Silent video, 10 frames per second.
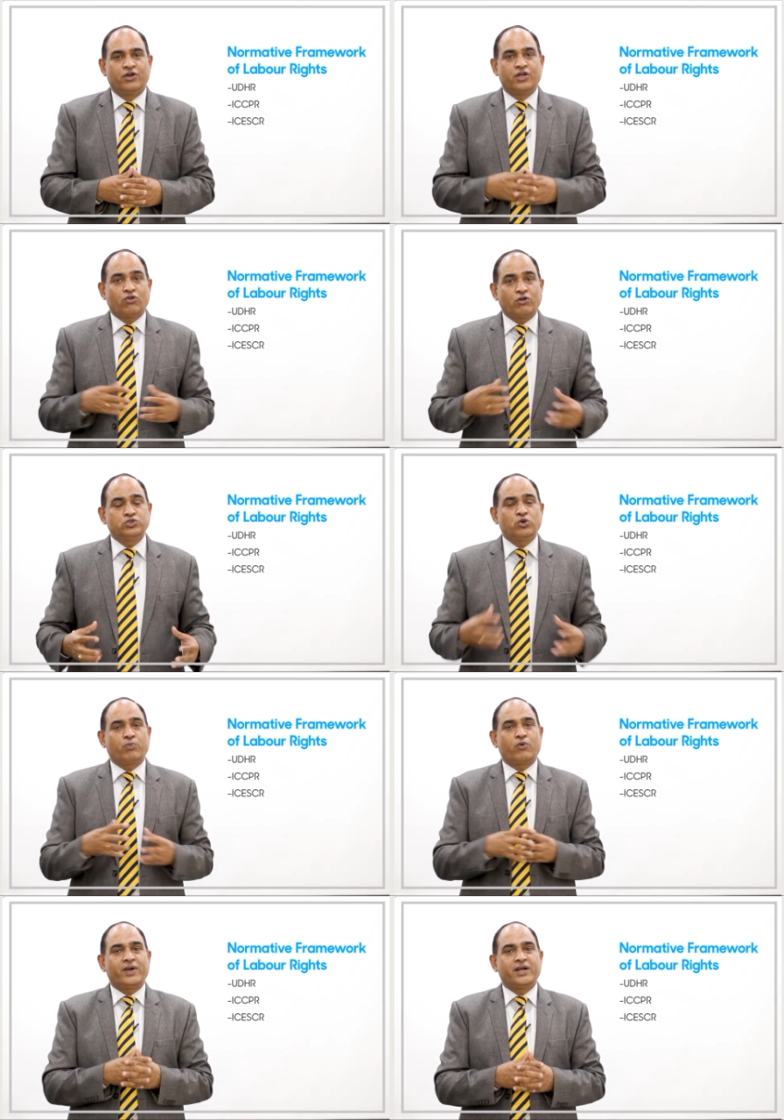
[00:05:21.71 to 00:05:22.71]
It also
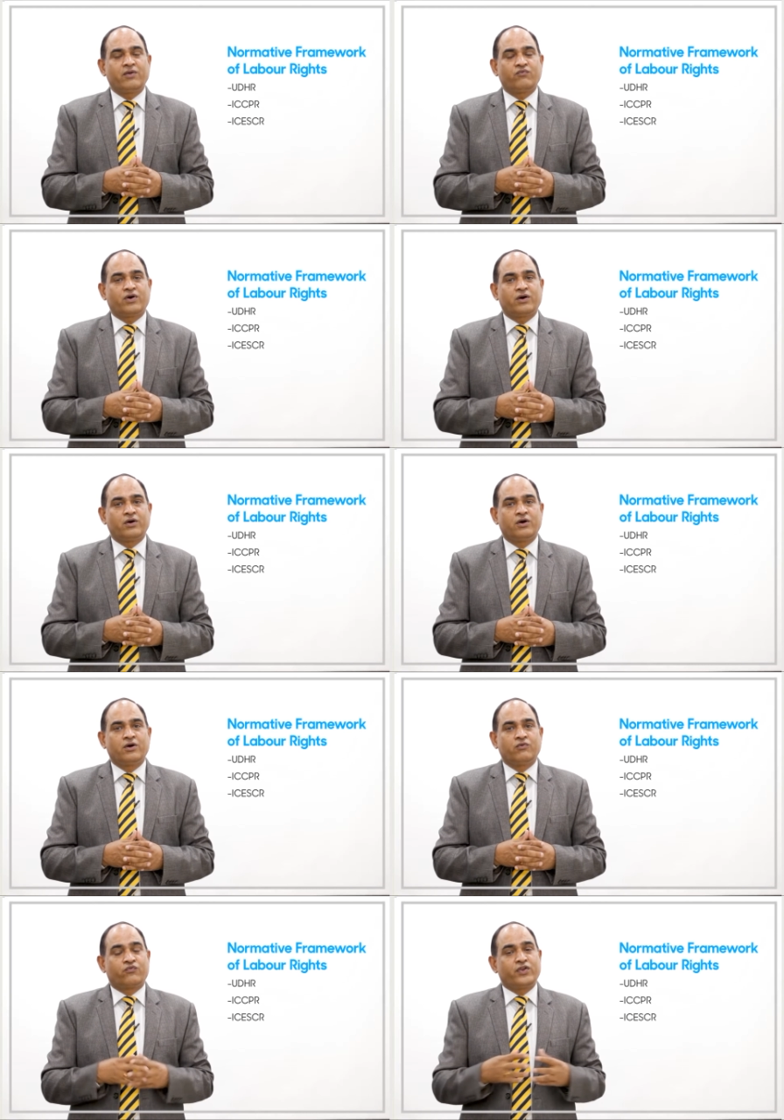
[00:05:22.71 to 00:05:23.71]
provided for
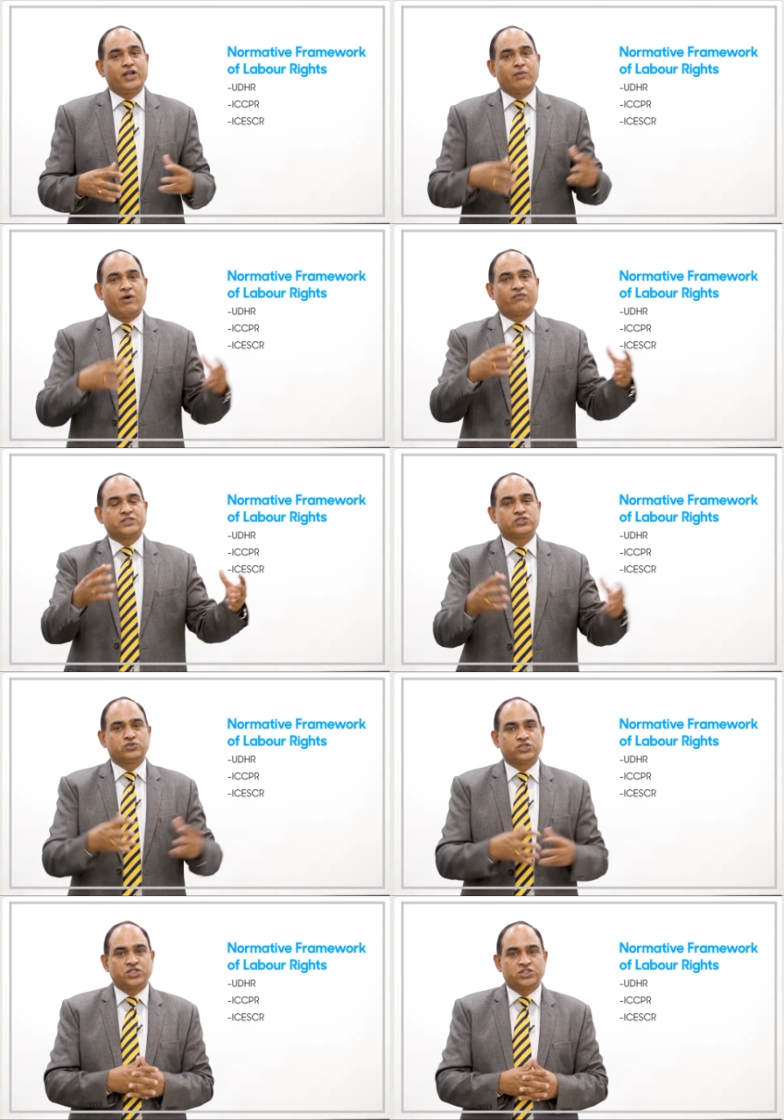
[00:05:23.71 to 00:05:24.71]
freedom of
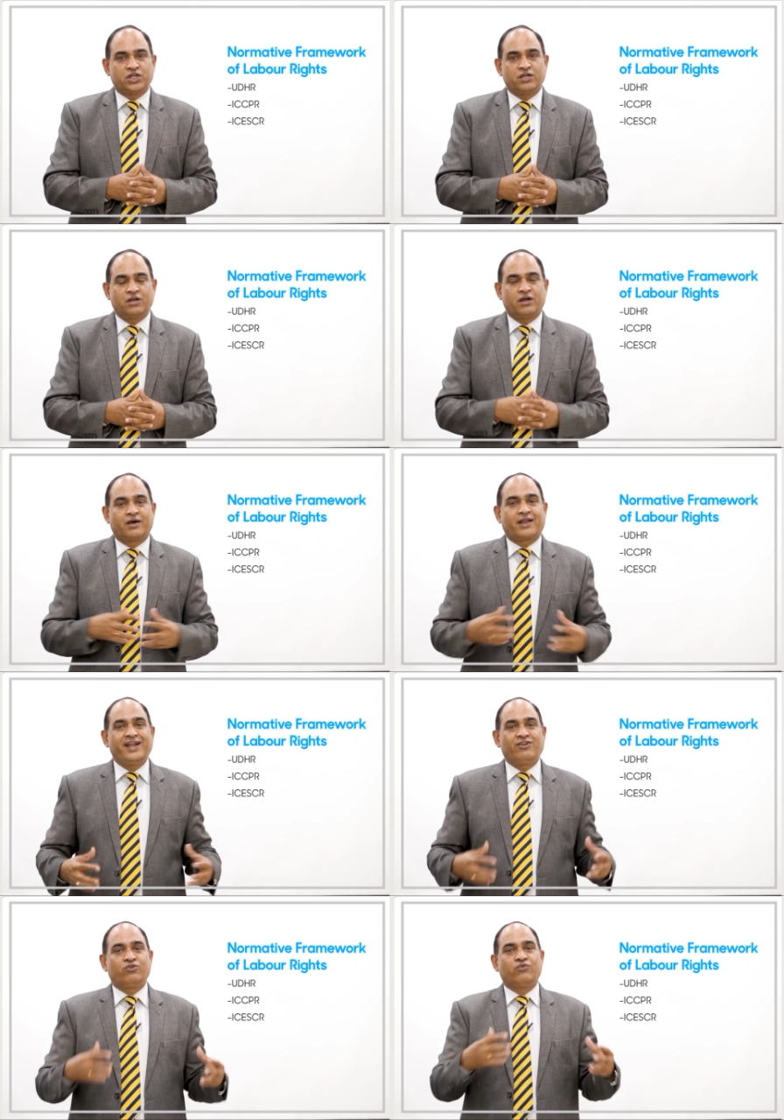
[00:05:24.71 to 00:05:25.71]
association,
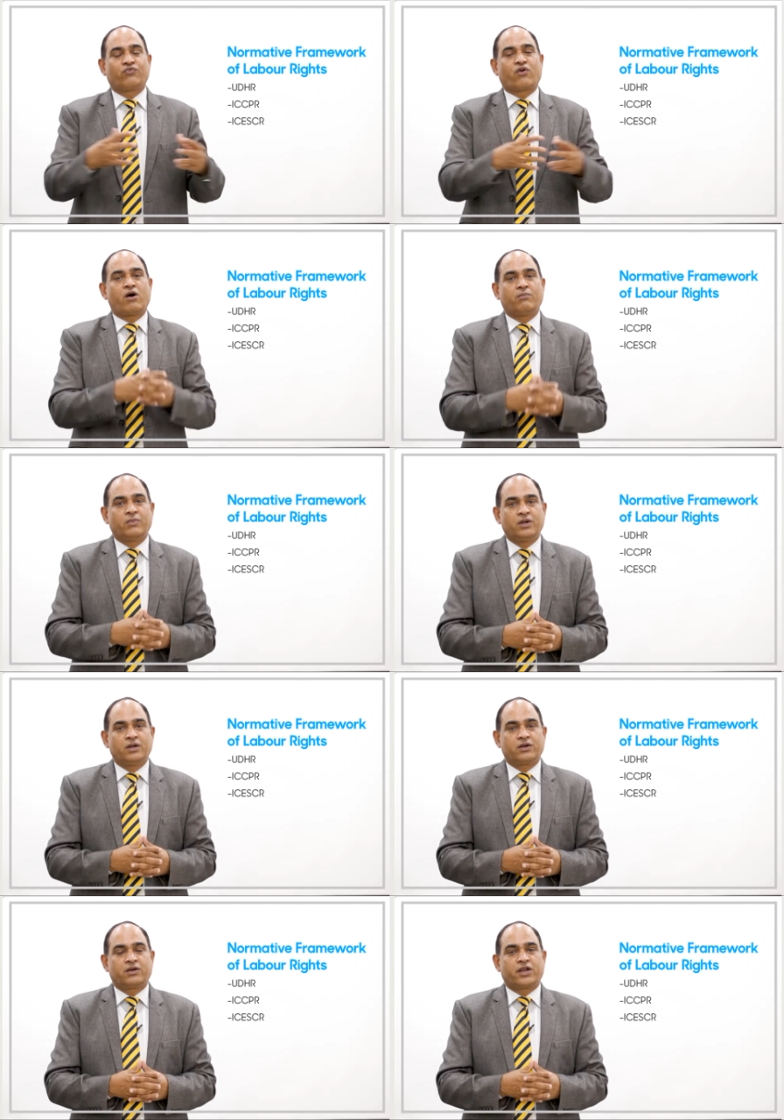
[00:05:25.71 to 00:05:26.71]
right to form
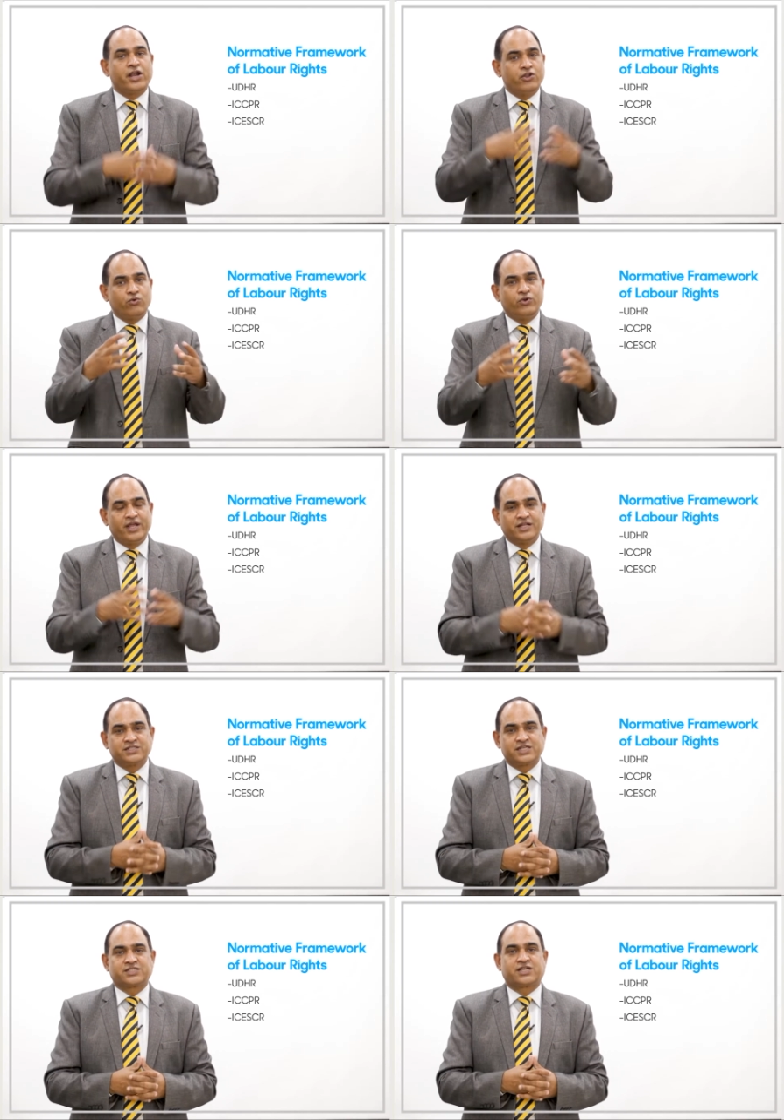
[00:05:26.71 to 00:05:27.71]
trade
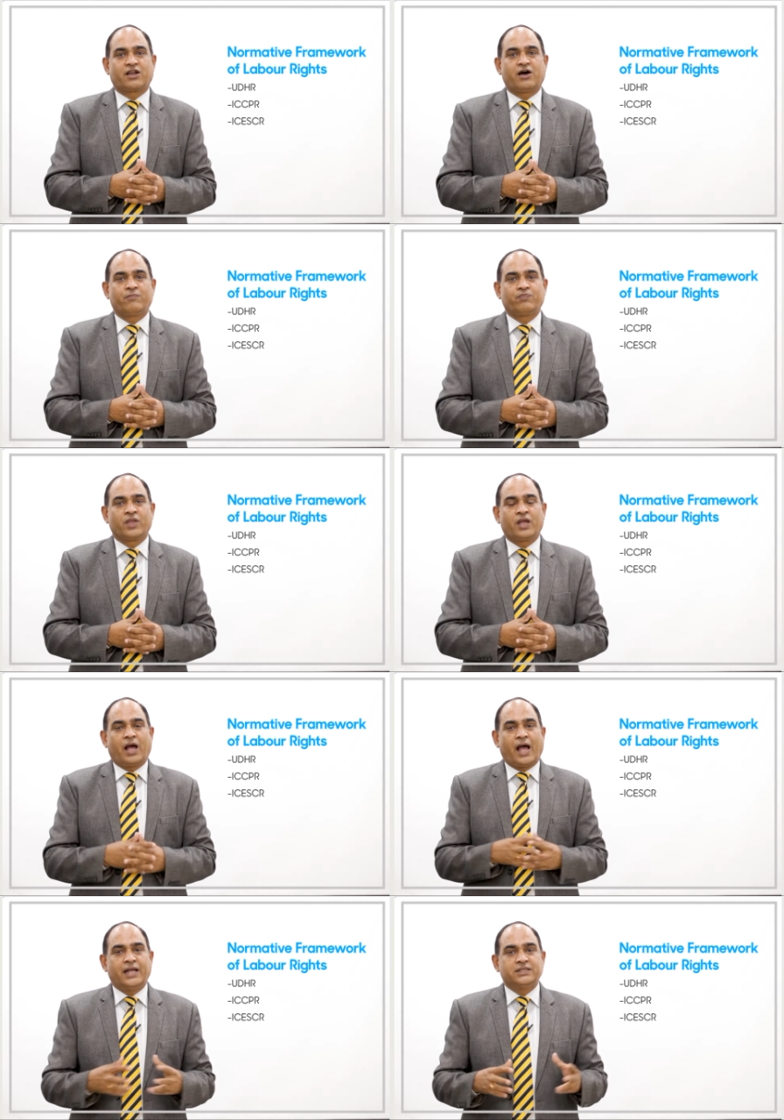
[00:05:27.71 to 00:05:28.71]
unions, etc.,
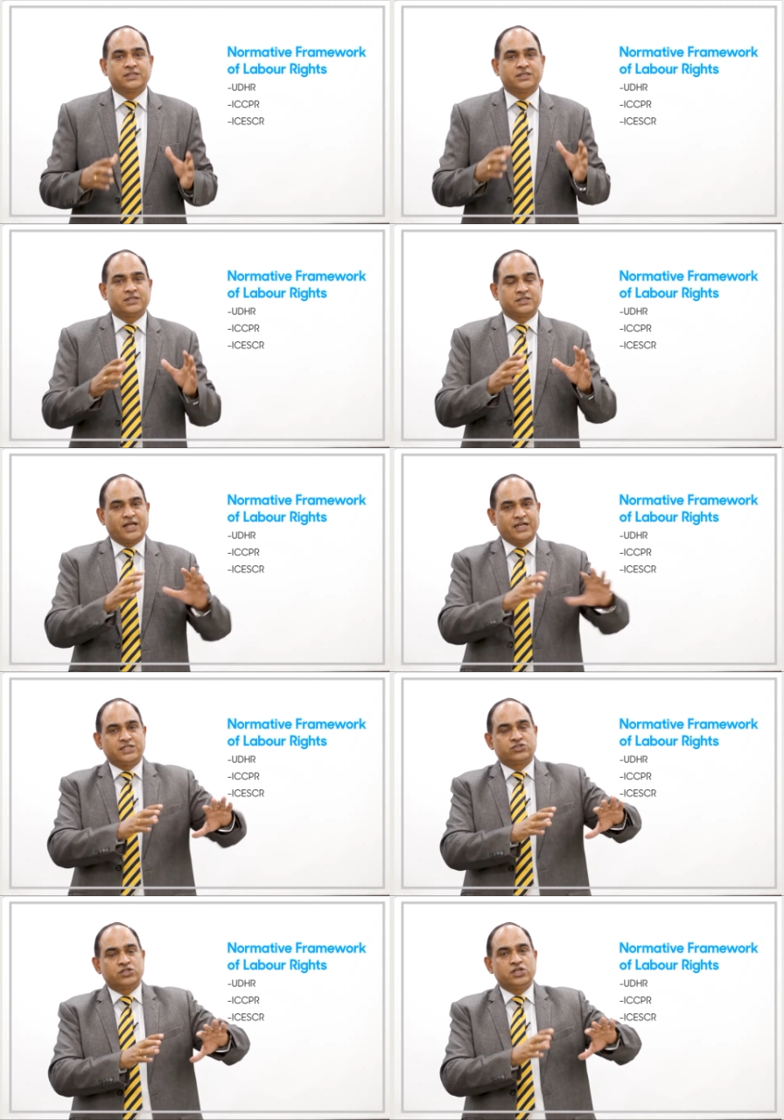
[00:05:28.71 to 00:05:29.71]
and that
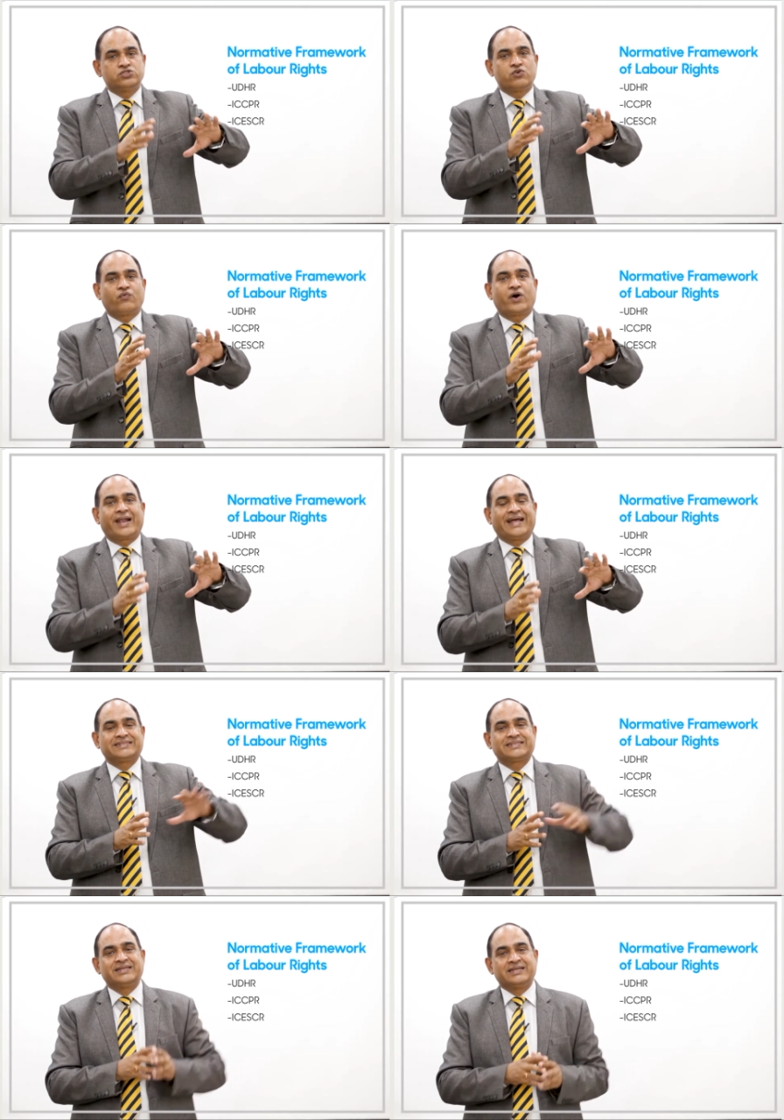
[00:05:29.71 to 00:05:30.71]
is insofar
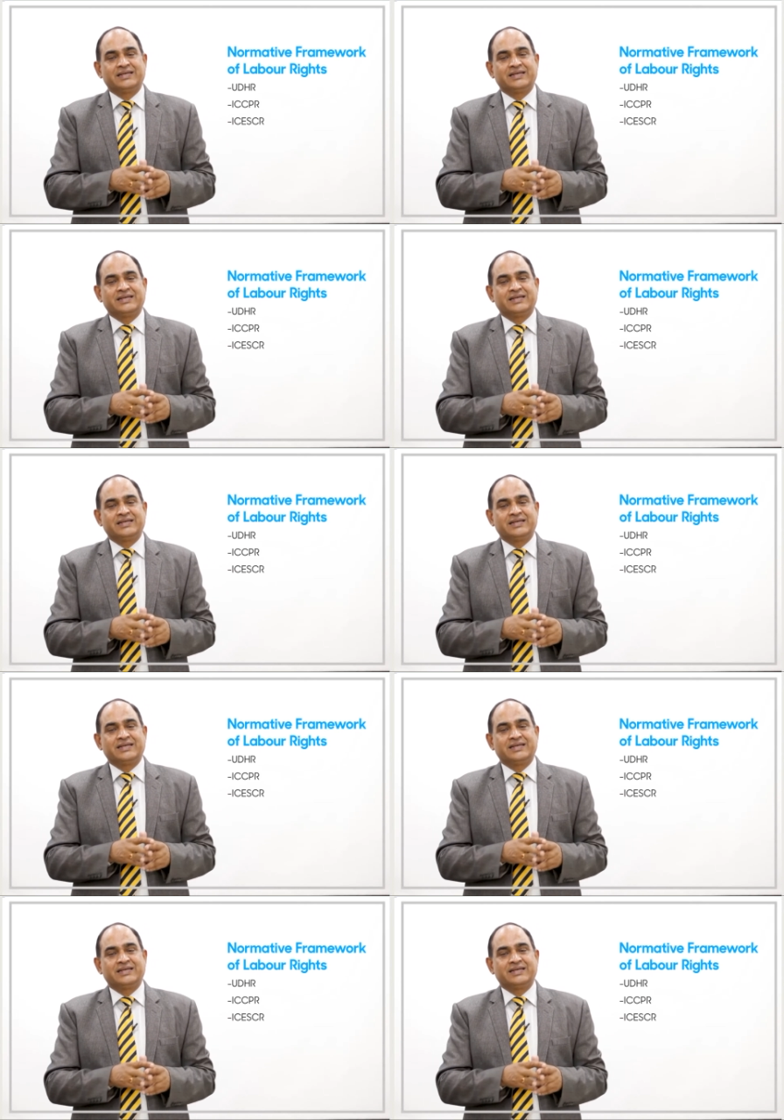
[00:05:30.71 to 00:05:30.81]
as